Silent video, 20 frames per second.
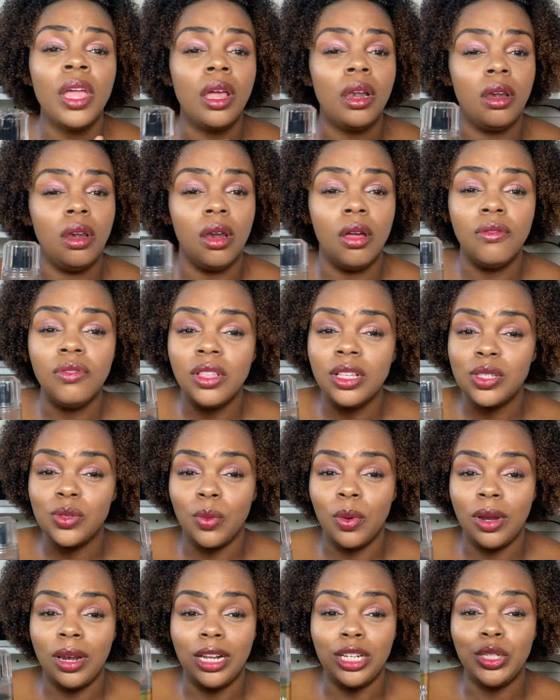Love this
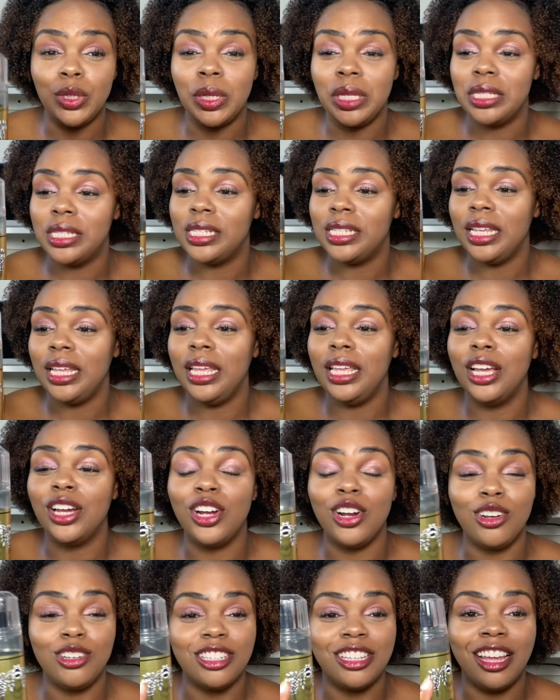one. As you can see, your
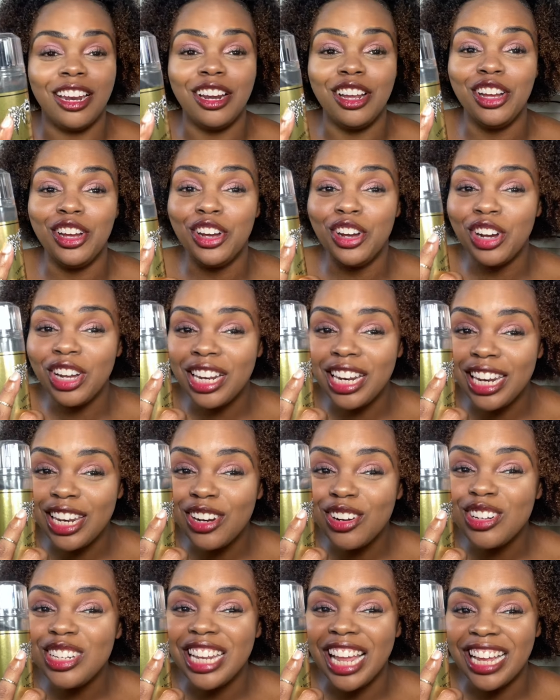girl's got a good
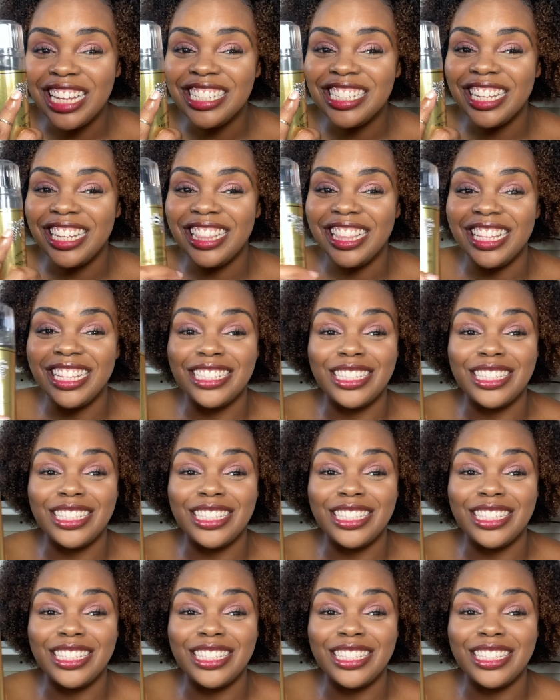little dent in this.